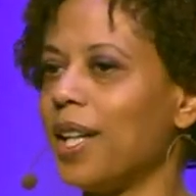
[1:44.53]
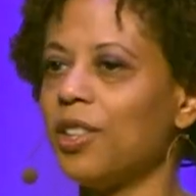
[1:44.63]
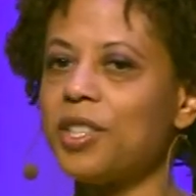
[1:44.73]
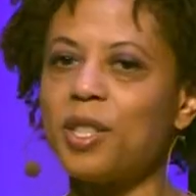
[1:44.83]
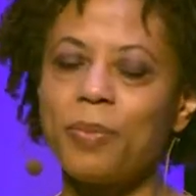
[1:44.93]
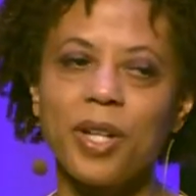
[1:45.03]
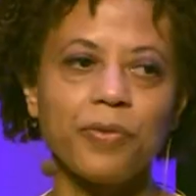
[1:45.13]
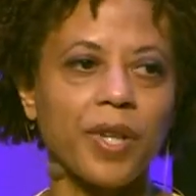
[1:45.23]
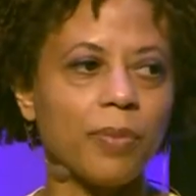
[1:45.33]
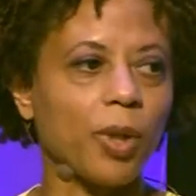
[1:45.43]
I looked at my
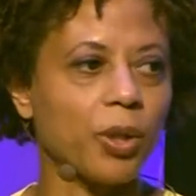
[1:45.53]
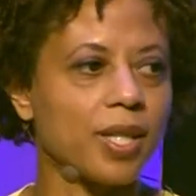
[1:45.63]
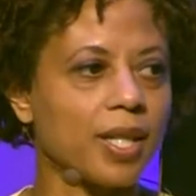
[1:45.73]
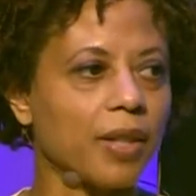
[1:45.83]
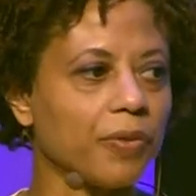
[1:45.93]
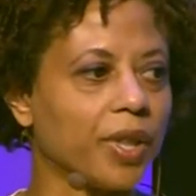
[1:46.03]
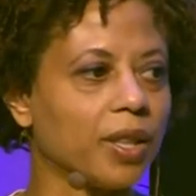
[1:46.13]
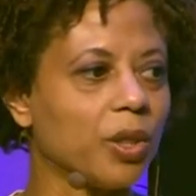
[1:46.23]
friend Mona Sutphen,